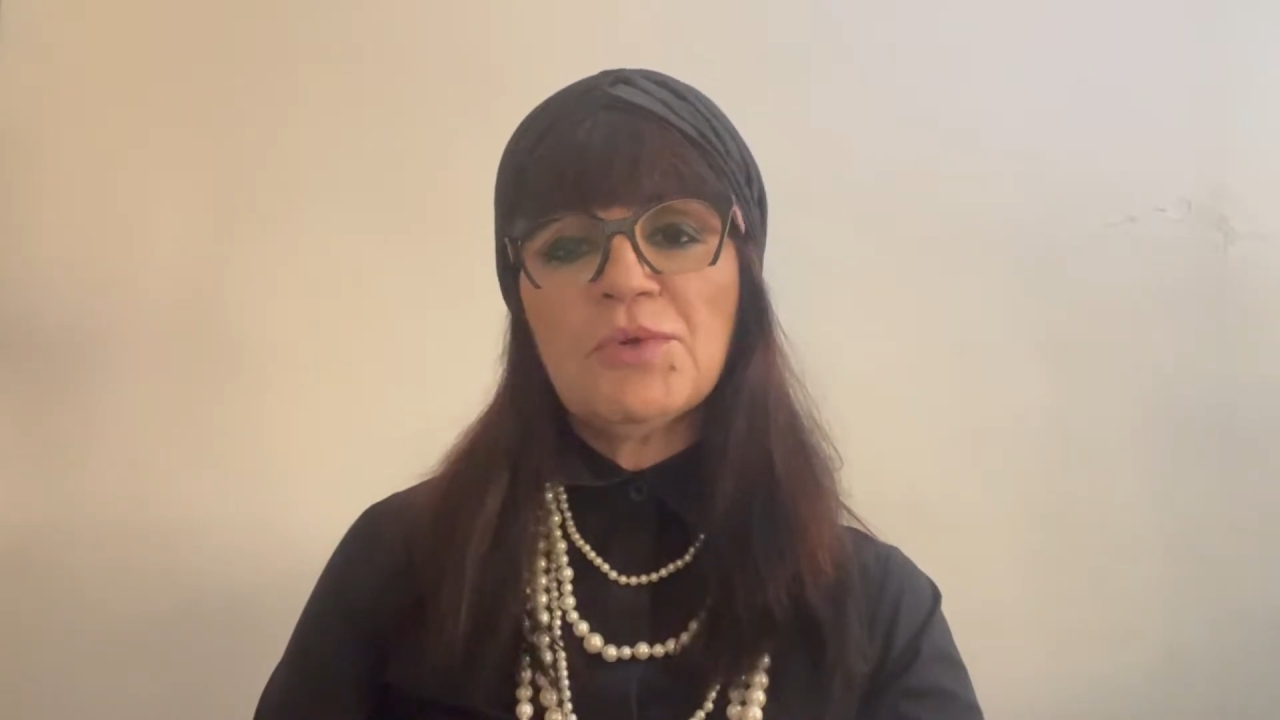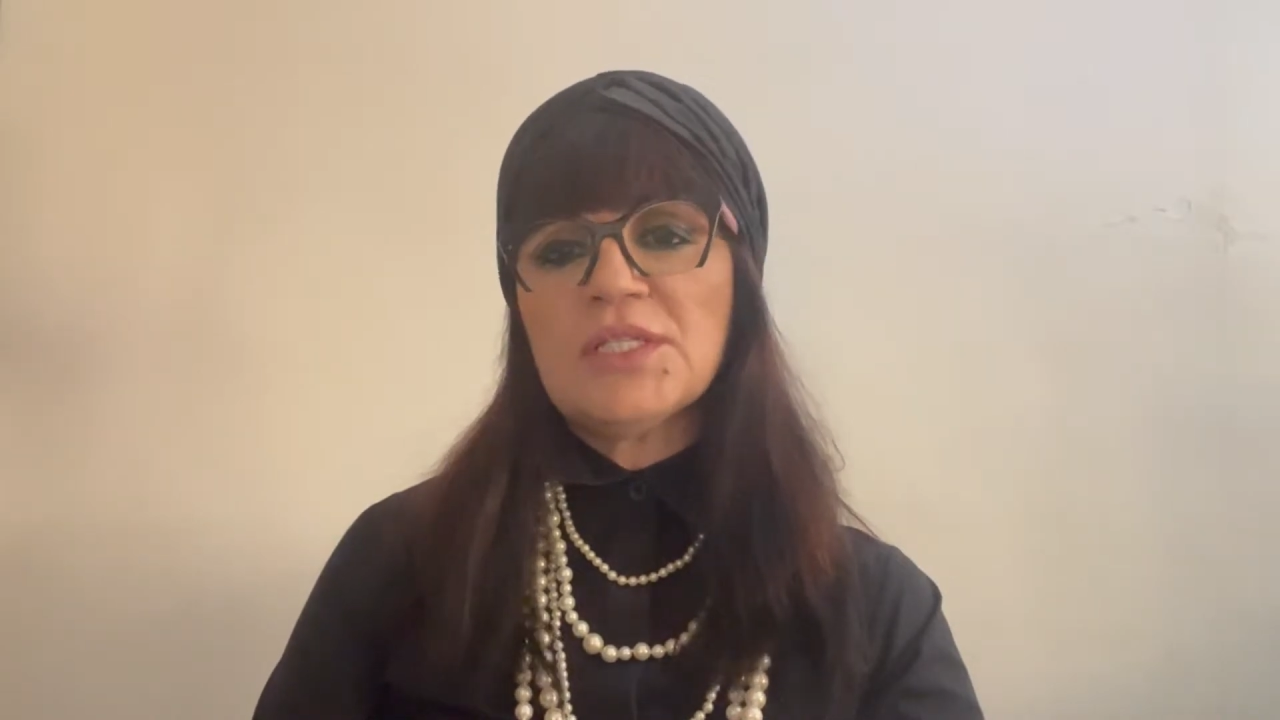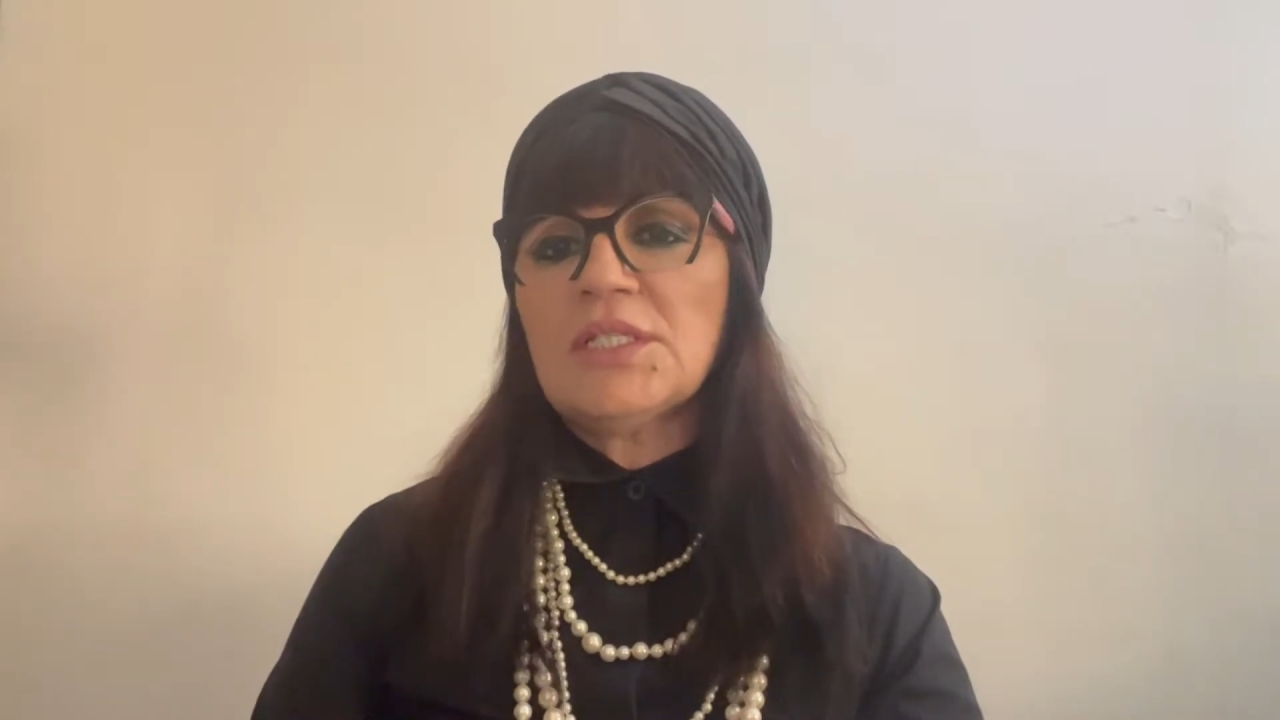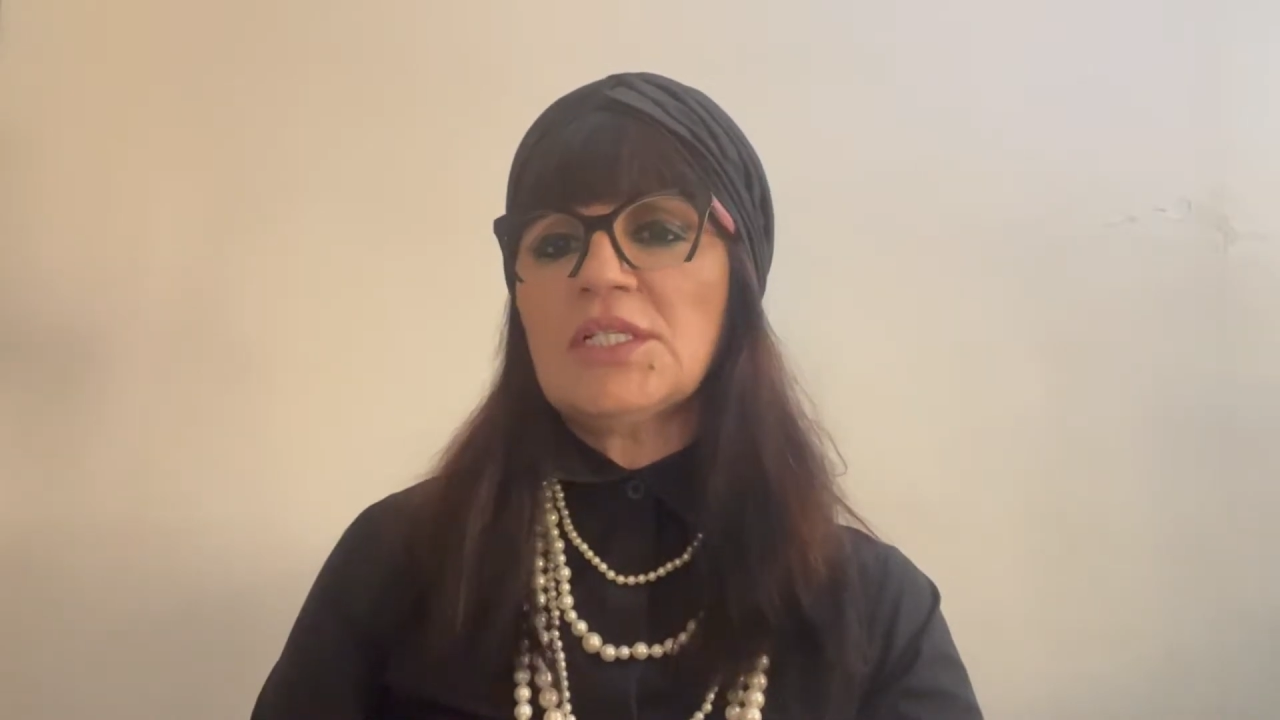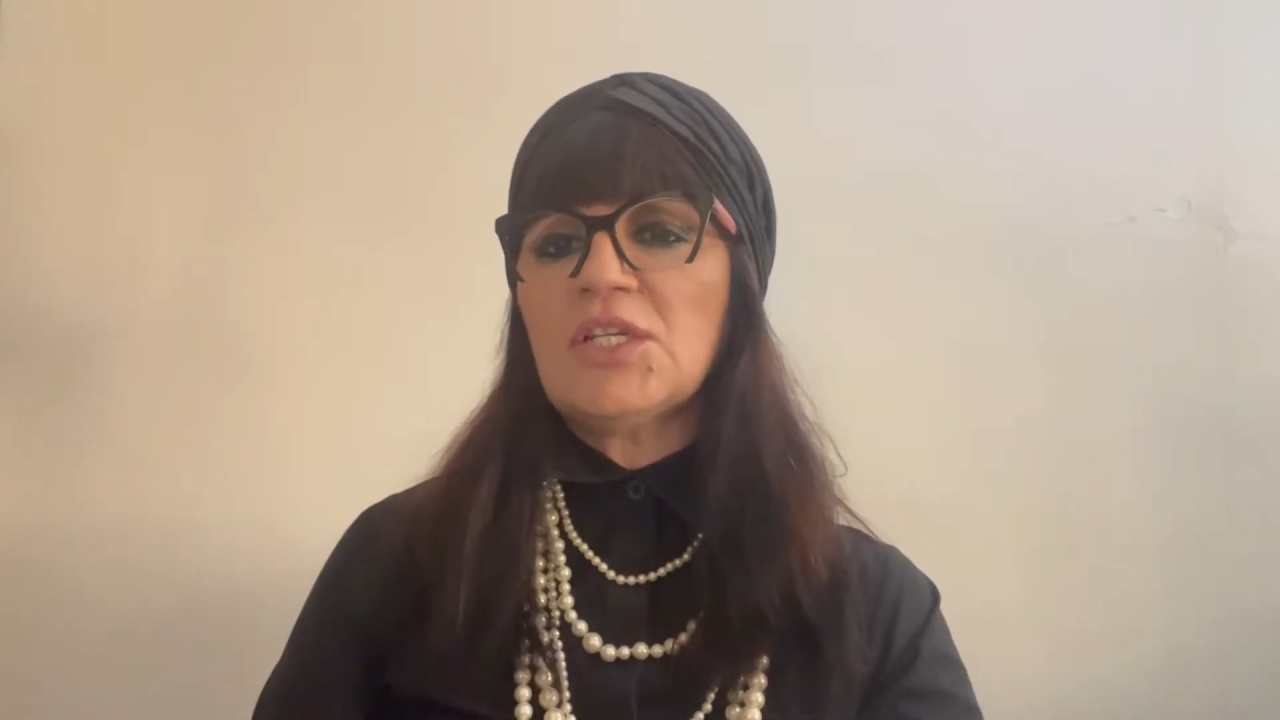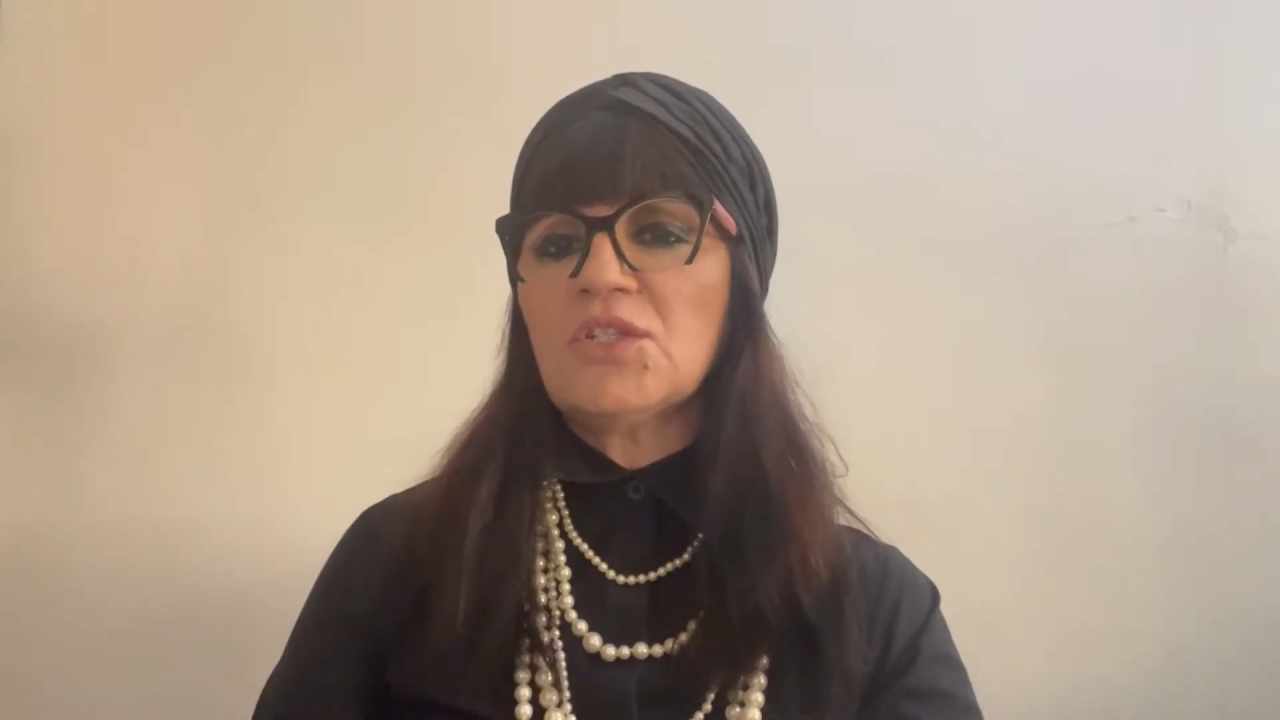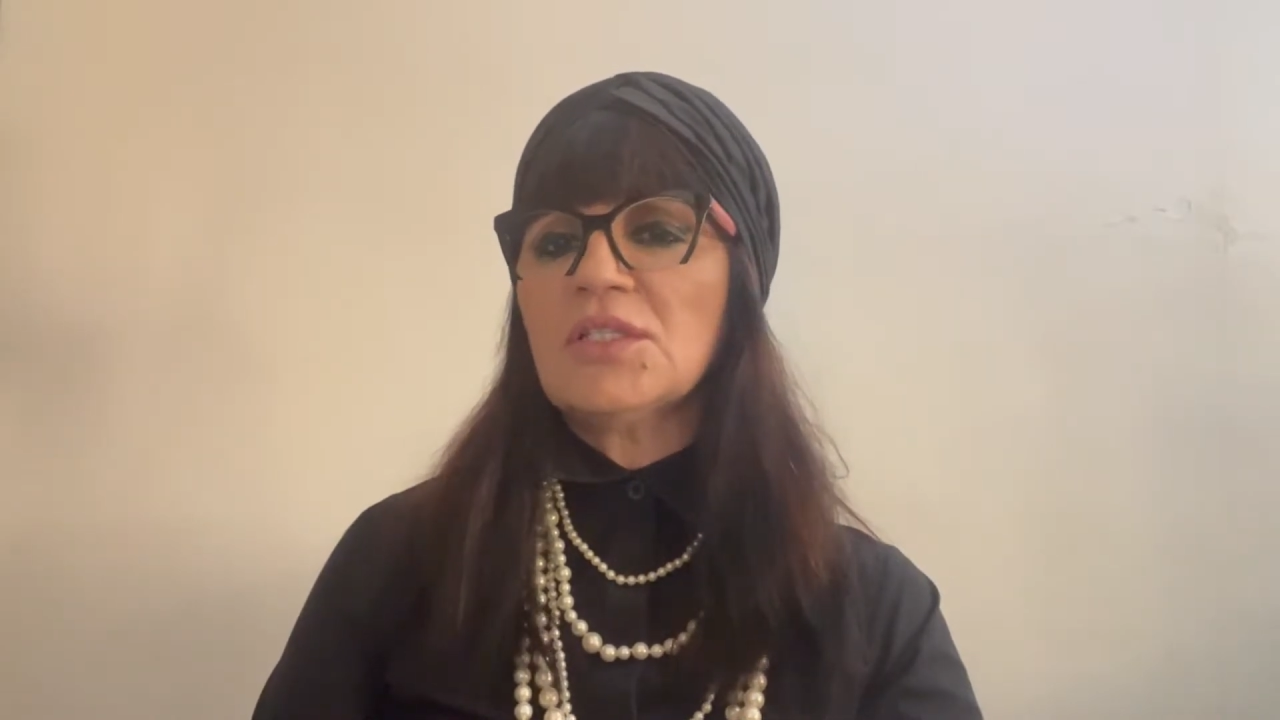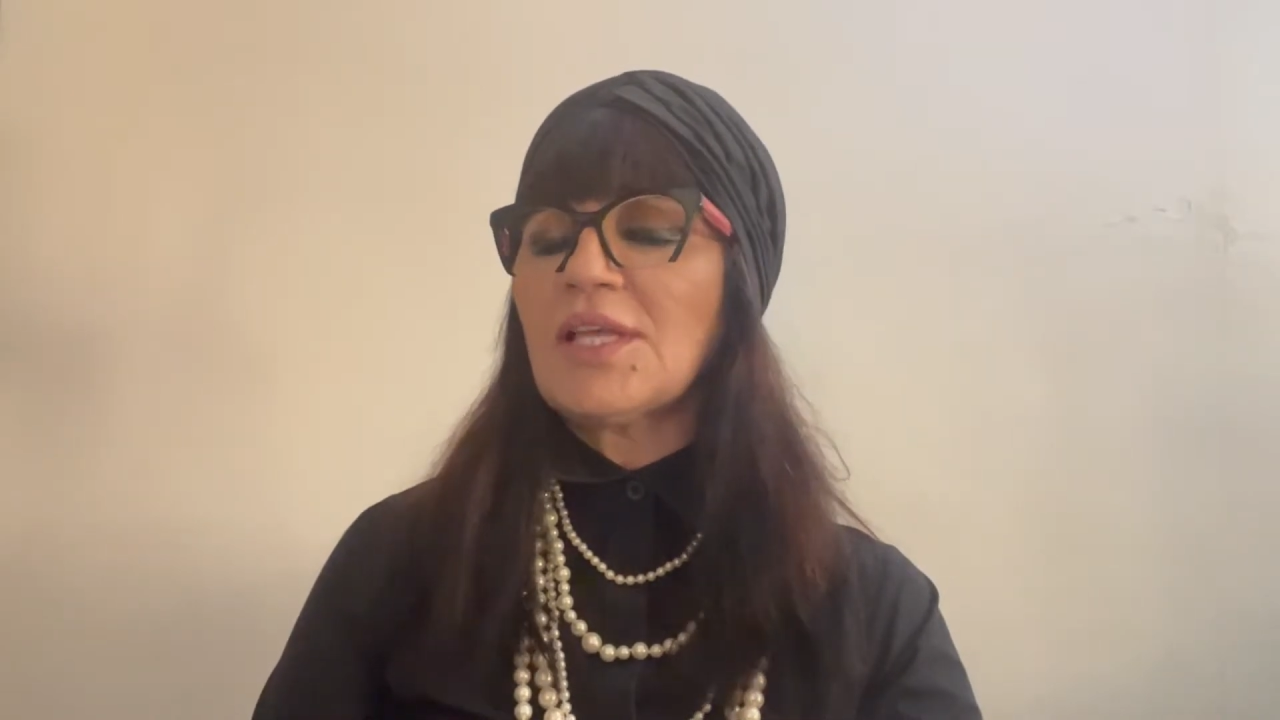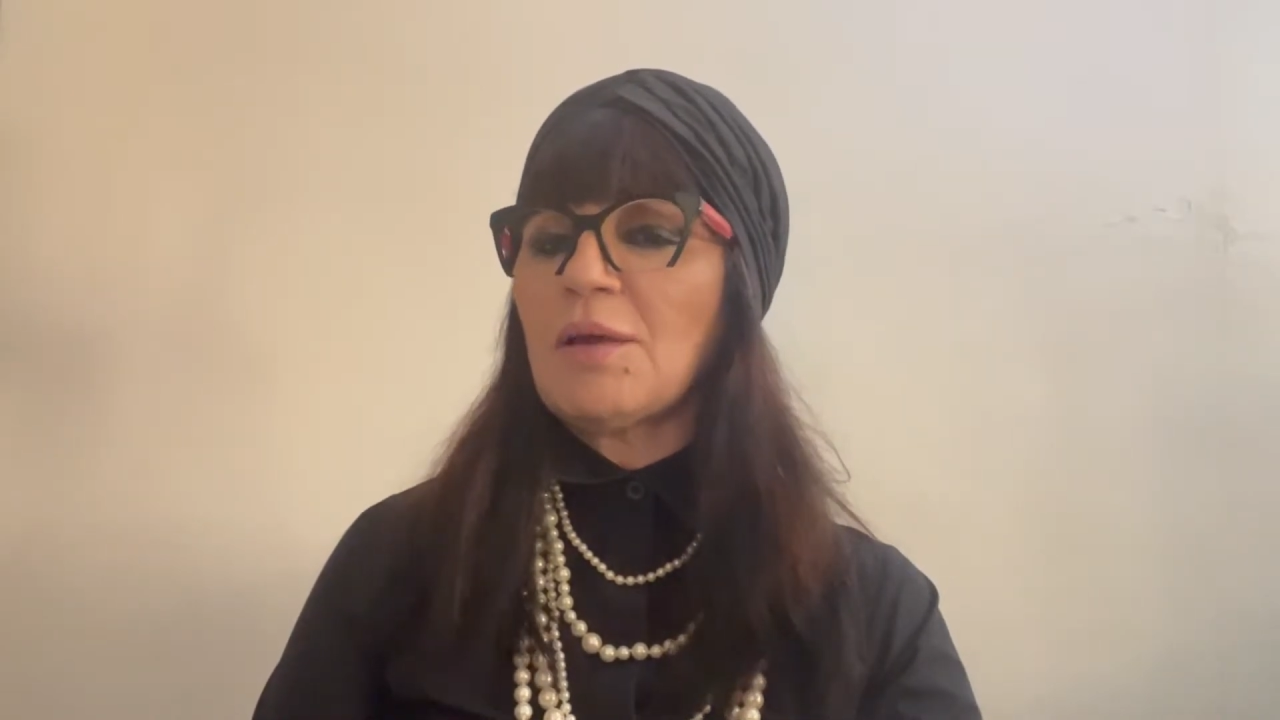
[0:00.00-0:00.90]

presentations